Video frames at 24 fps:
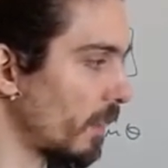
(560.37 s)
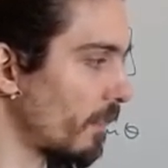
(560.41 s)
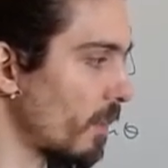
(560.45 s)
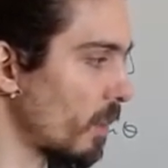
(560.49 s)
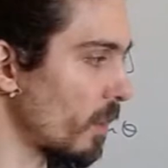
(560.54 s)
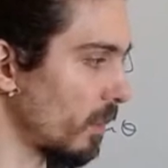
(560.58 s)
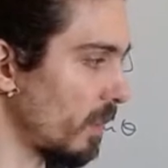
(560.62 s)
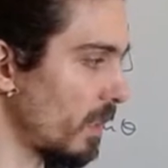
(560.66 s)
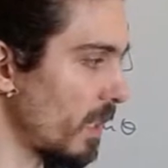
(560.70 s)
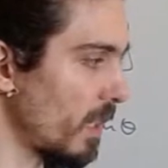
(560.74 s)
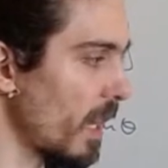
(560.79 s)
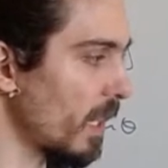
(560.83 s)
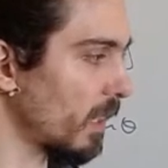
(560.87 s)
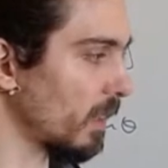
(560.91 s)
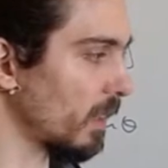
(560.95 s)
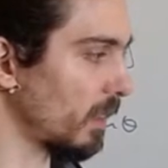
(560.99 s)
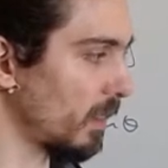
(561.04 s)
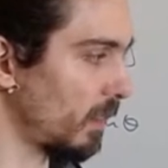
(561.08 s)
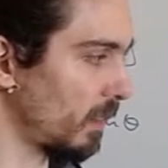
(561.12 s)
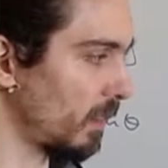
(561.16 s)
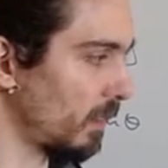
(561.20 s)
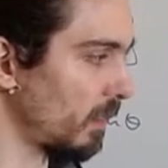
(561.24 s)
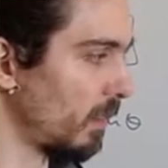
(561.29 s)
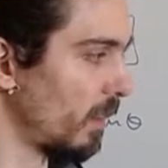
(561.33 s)
along the
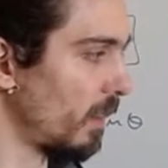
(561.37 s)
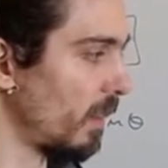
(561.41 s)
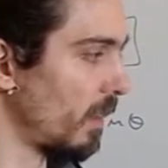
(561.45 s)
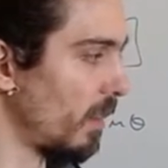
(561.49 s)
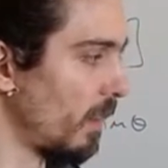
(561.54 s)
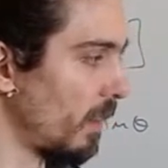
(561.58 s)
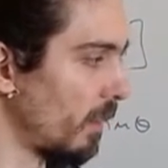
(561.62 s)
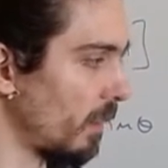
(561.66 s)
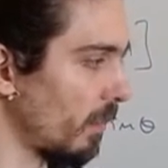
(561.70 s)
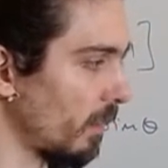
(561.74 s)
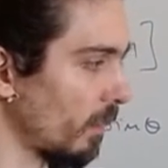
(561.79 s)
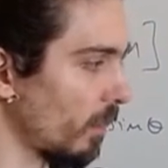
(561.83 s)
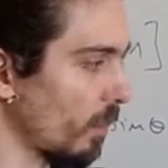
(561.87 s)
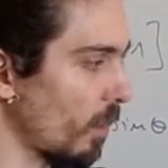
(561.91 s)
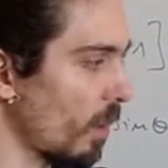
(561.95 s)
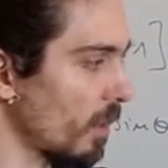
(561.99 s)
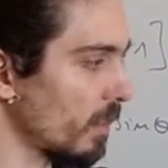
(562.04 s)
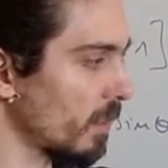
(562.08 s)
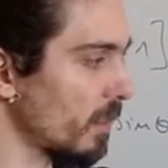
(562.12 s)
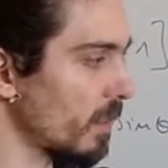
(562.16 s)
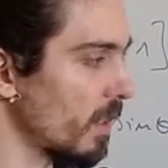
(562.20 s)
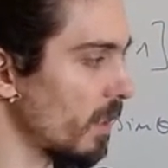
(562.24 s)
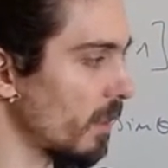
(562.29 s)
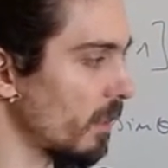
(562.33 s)

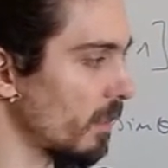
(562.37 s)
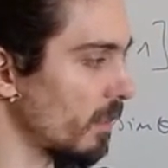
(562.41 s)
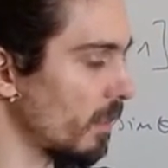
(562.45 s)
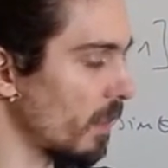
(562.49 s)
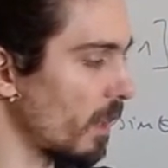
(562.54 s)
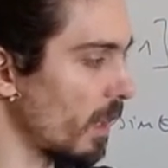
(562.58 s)
x-coordinate,